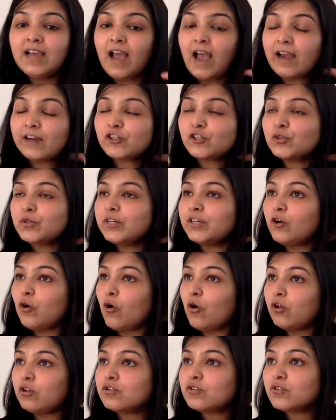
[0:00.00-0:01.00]
actually
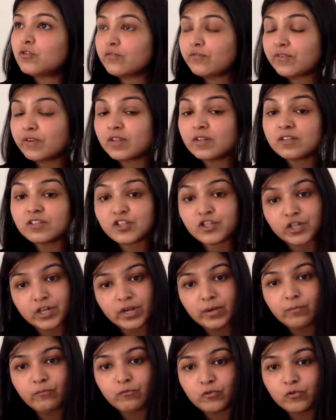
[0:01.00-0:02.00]
also feels
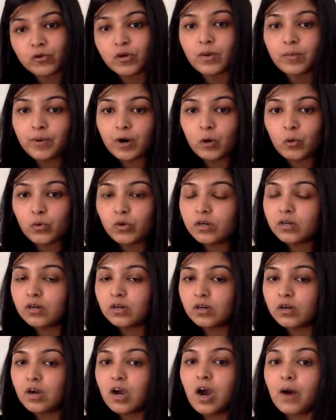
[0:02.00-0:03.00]
shameful
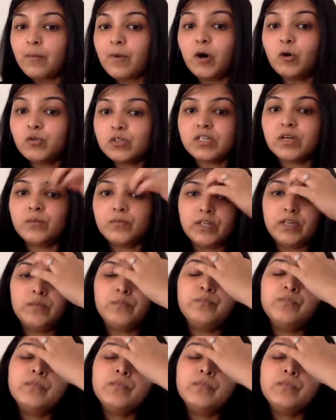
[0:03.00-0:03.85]
about something.